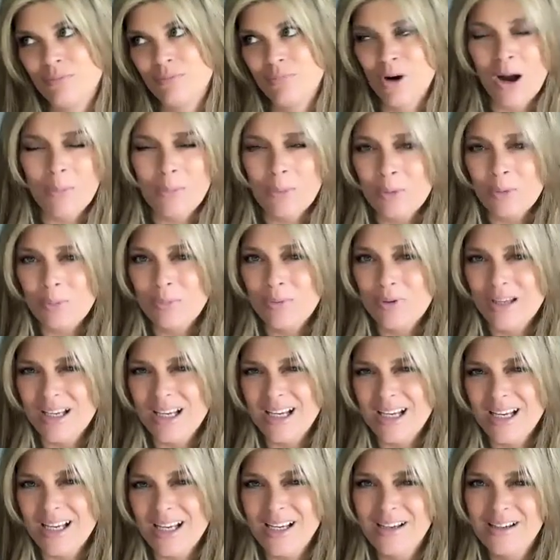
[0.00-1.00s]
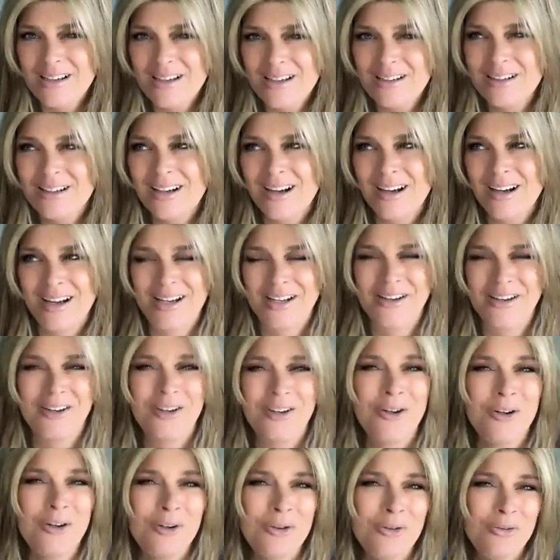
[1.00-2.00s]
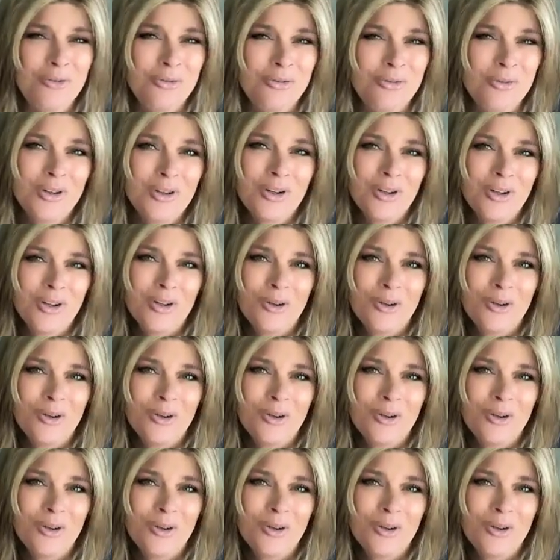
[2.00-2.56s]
Probably, kind of,